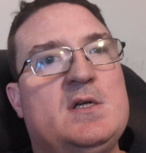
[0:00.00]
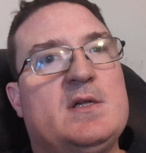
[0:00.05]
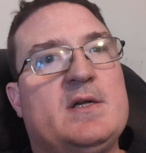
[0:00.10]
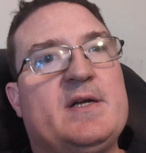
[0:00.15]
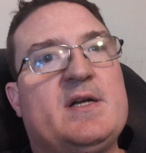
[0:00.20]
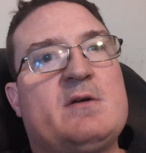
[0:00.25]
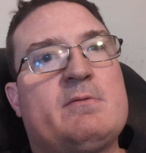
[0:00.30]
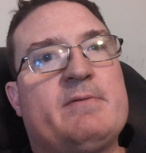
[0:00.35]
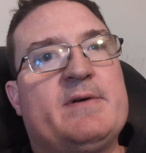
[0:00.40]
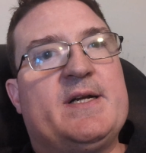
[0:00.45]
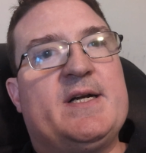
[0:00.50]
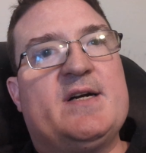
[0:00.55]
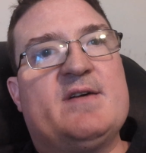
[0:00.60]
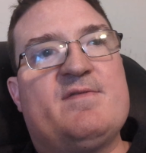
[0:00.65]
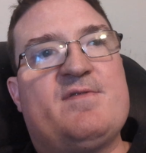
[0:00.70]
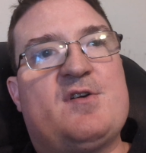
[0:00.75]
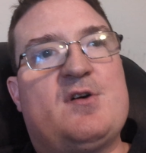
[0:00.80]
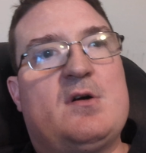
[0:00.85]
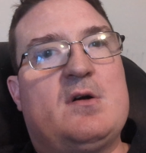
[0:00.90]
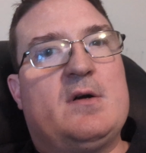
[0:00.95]
like
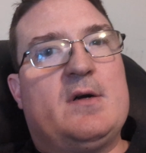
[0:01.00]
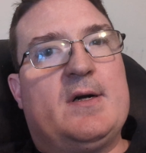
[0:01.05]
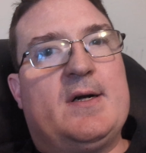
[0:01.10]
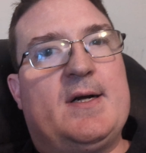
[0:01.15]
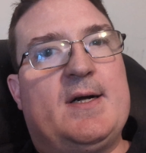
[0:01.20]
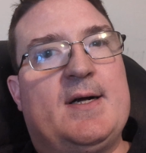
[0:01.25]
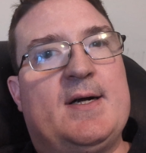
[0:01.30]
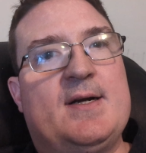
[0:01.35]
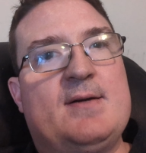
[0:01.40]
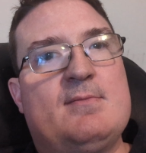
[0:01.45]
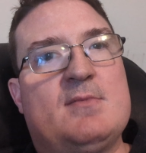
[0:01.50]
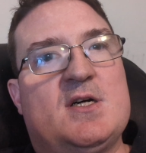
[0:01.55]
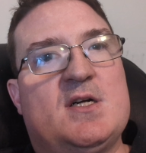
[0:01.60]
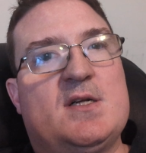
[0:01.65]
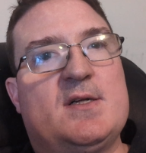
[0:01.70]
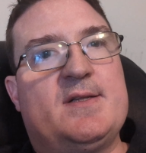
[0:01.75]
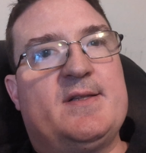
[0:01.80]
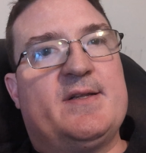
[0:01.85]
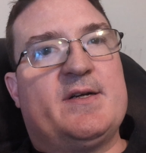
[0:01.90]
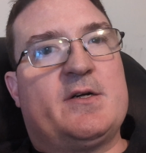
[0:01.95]
whenever I'm
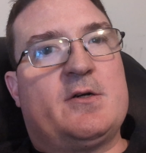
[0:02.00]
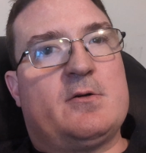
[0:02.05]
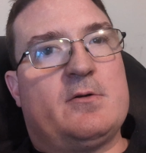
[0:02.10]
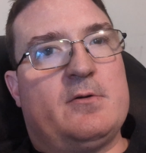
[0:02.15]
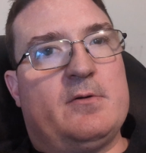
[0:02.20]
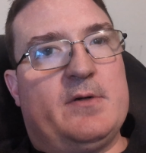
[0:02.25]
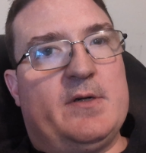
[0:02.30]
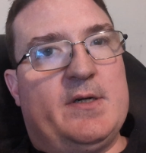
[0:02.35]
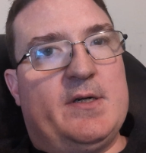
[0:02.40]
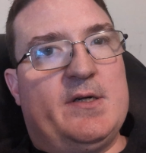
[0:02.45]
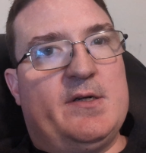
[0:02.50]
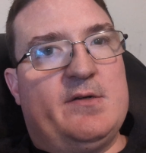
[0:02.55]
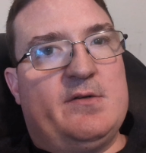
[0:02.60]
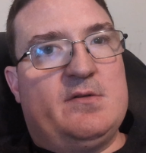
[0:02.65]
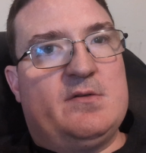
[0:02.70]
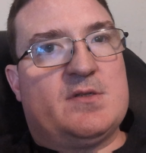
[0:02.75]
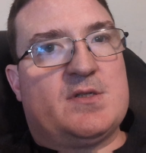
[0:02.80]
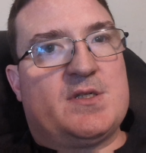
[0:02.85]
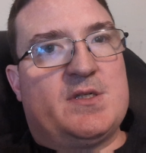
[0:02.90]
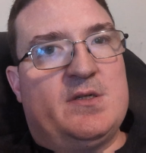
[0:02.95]
on the
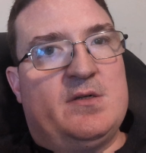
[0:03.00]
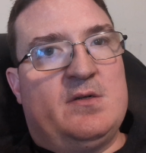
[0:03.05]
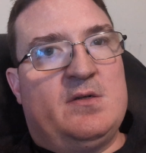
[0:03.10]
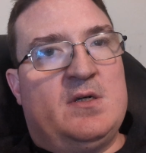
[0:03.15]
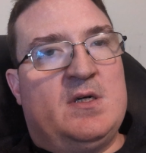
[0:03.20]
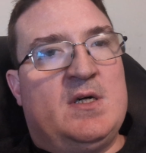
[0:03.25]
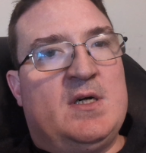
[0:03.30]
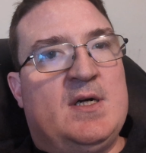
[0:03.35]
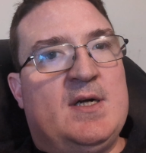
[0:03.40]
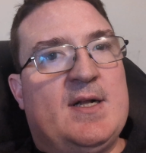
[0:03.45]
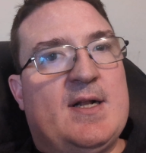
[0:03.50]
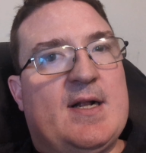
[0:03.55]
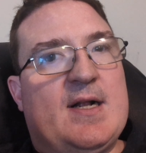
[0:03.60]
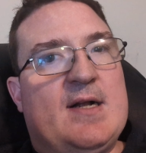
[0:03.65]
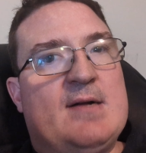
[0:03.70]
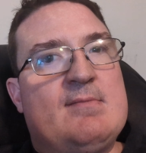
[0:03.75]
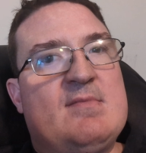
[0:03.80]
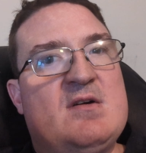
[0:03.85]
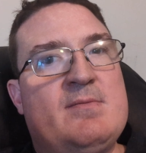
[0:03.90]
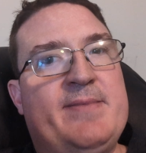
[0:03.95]
cruise,
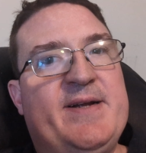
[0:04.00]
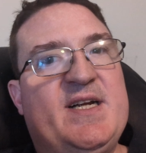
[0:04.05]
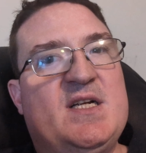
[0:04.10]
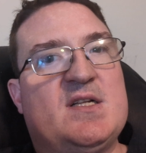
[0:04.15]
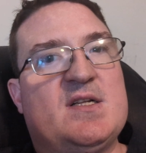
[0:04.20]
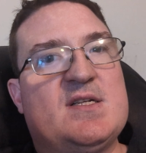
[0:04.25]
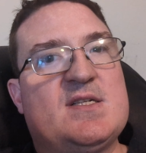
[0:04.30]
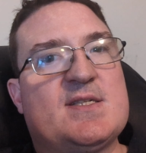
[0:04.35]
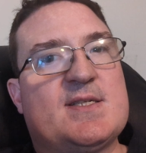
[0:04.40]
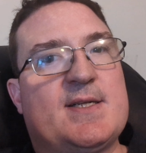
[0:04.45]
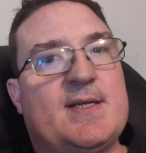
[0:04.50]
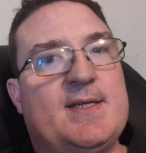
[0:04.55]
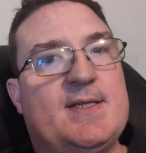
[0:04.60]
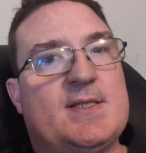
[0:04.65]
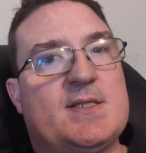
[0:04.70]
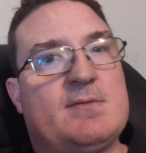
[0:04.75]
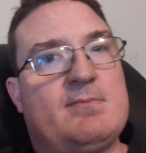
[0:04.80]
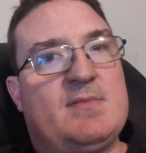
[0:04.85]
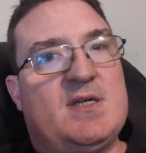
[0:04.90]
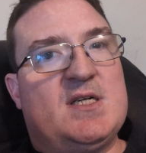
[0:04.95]
I'm going to be listening
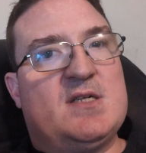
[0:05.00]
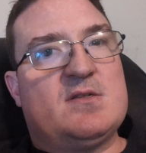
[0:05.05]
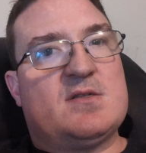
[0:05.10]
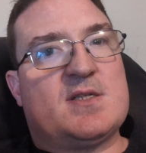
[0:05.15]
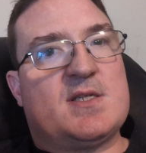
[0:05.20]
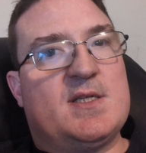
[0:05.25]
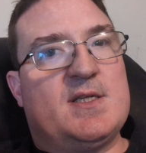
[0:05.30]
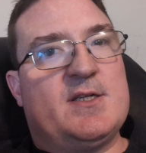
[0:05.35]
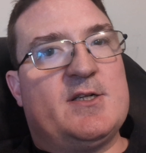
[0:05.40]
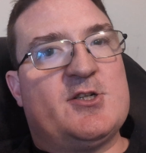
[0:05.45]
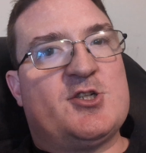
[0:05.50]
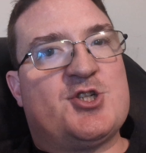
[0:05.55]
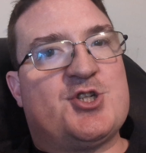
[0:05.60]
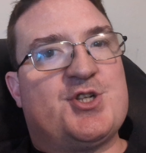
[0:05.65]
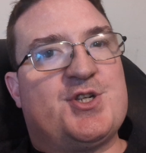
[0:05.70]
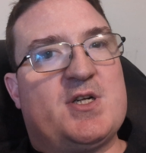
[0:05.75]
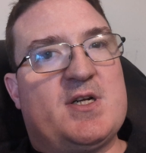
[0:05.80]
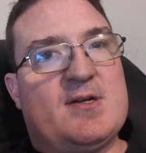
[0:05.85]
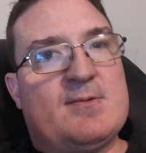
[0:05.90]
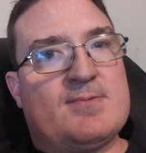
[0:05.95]
to most of the
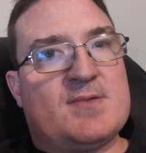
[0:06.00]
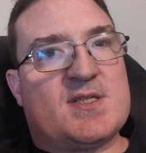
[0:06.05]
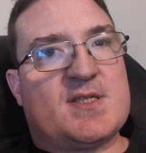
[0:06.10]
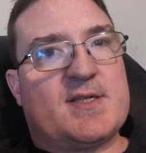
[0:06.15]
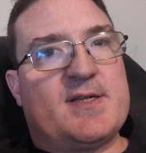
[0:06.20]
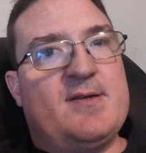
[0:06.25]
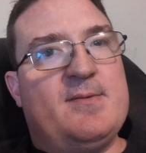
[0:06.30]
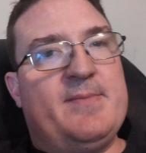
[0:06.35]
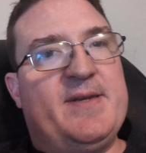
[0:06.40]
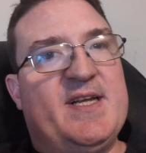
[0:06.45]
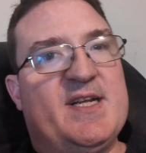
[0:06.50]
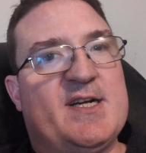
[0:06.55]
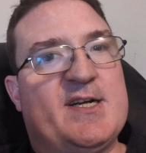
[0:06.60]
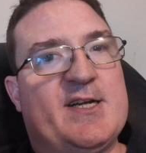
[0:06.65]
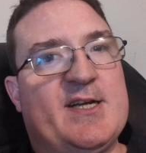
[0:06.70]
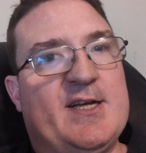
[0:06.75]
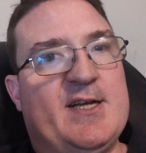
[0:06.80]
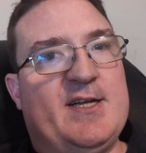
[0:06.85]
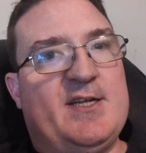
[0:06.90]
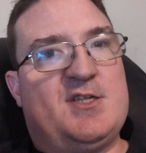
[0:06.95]
ship's
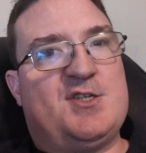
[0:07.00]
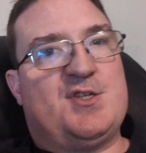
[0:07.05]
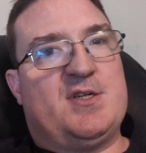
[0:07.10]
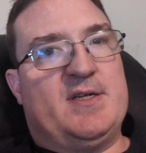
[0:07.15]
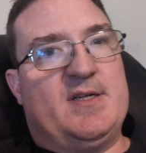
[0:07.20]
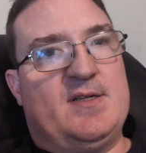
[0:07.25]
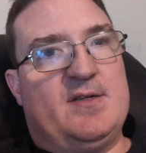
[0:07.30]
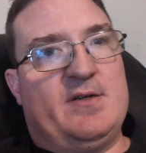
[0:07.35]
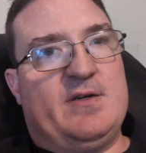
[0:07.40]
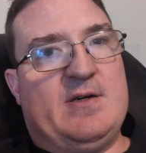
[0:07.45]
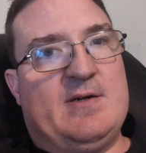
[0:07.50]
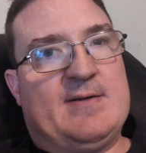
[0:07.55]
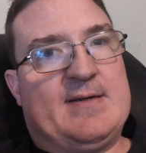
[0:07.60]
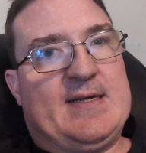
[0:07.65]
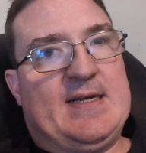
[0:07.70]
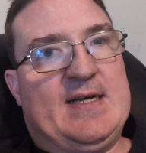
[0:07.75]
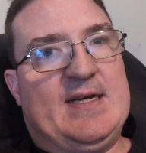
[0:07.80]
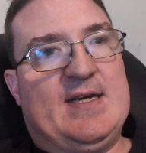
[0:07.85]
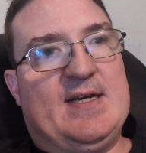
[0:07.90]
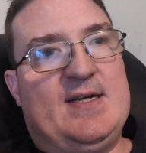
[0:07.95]
communication,
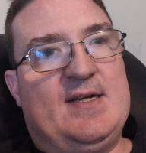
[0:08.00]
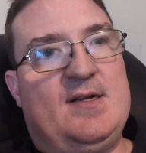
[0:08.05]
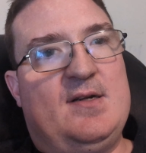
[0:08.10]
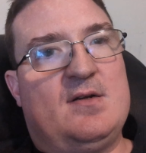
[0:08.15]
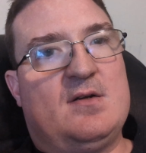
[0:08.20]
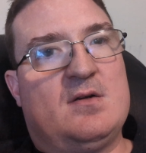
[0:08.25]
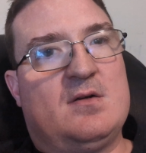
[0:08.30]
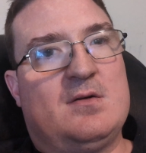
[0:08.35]
okay?